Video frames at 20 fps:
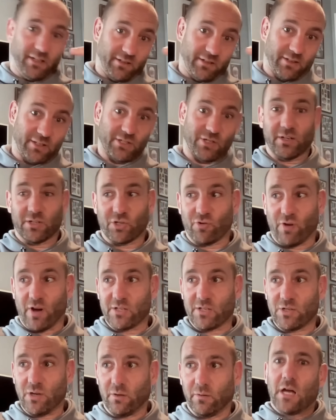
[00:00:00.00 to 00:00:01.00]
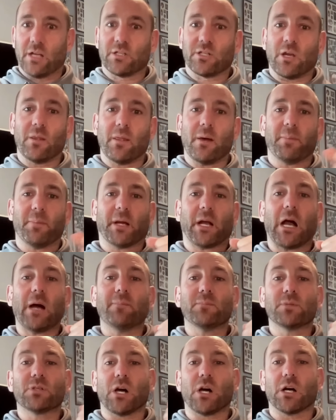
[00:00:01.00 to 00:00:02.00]
you got to straight up. And so that
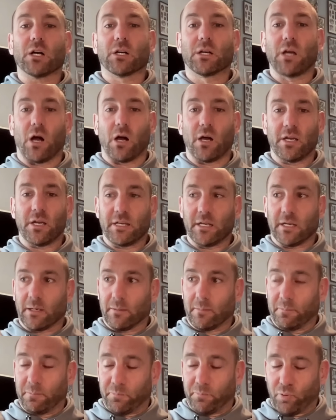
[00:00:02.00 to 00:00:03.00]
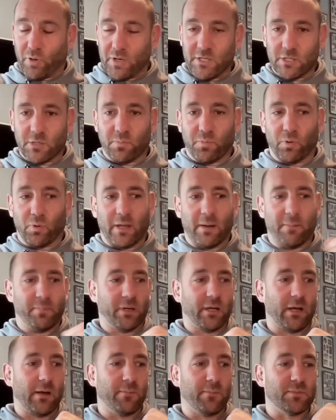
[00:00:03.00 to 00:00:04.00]
becomes our guiding principle. That
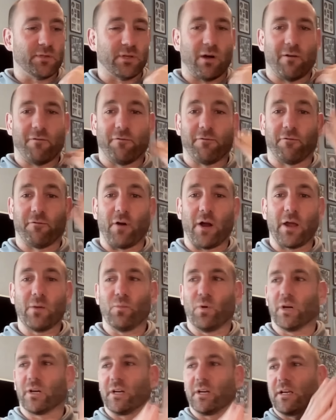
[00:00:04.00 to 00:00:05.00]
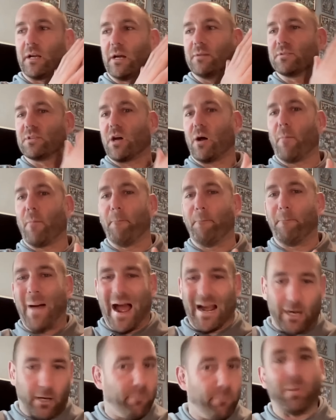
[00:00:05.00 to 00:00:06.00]
becomes our framework. It becomes our
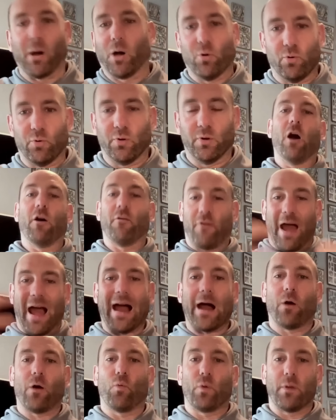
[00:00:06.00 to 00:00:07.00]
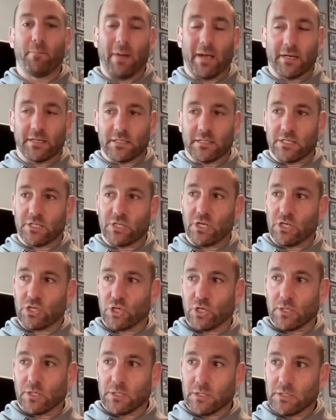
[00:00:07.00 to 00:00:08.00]
backbone of how we make
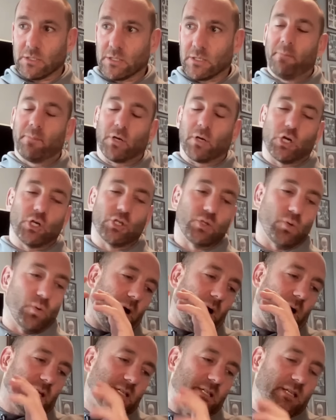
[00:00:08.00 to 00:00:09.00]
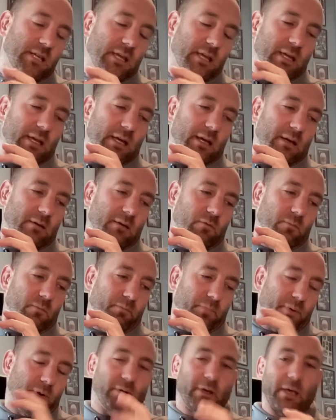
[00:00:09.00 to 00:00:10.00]
decisions. Because I see
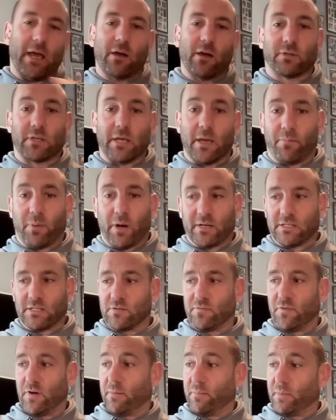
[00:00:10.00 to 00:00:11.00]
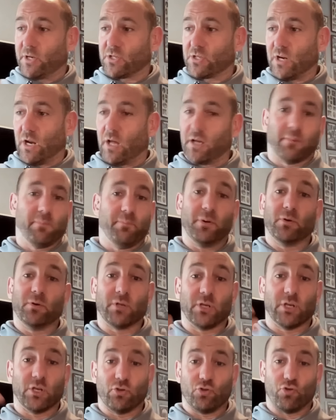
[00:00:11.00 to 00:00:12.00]
building a healthcare practice very much like
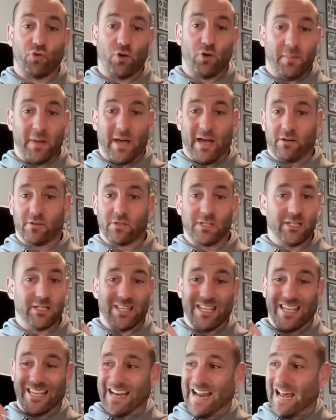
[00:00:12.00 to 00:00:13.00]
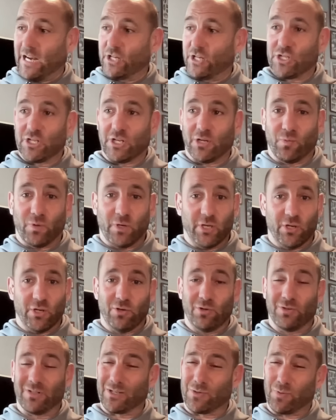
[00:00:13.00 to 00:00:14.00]
building your dream house. It's the analogy we
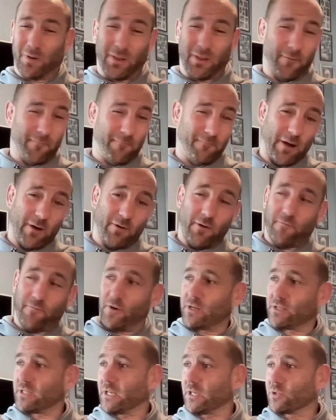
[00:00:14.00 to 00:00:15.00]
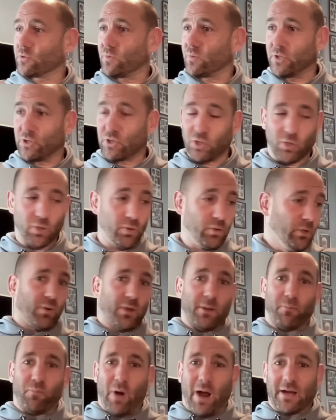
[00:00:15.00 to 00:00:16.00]
use. It's one of the very first things we do
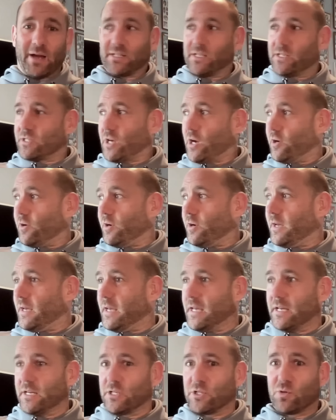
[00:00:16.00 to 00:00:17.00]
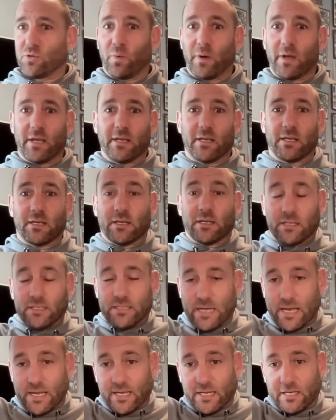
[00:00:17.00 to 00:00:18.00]
with a practice owner is we
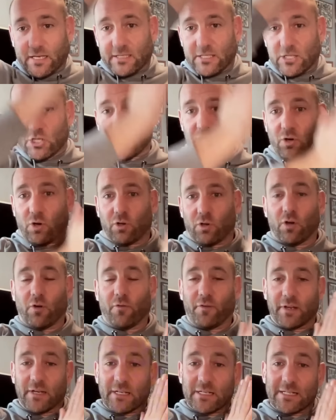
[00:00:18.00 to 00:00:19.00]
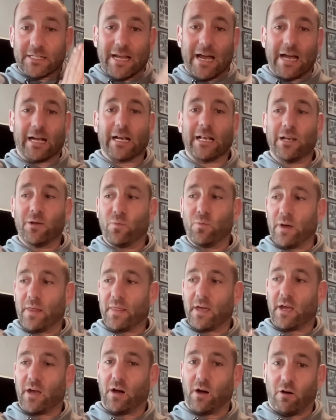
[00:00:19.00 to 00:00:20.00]
take stock of exactly
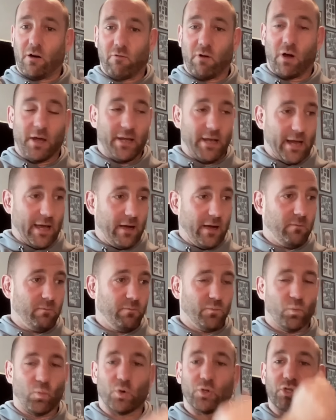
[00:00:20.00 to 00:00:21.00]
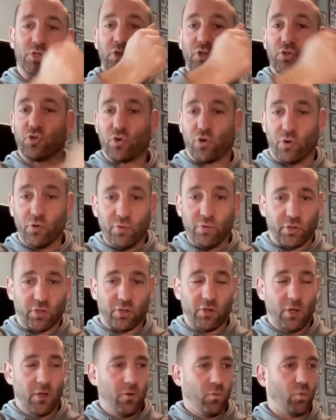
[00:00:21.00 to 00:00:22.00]
where they are right now. What's the
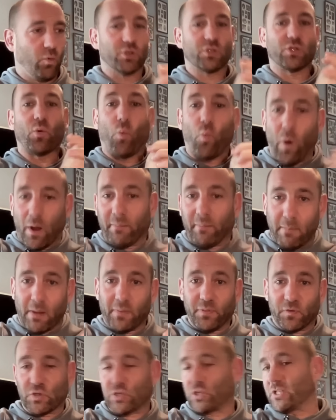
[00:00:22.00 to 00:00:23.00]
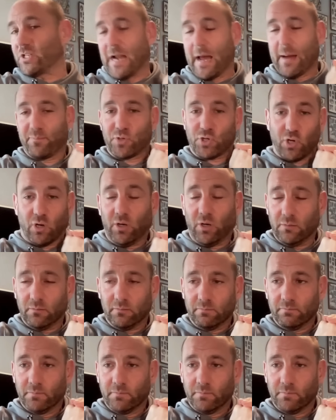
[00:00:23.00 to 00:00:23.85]
truth? What's the 1 month snapshot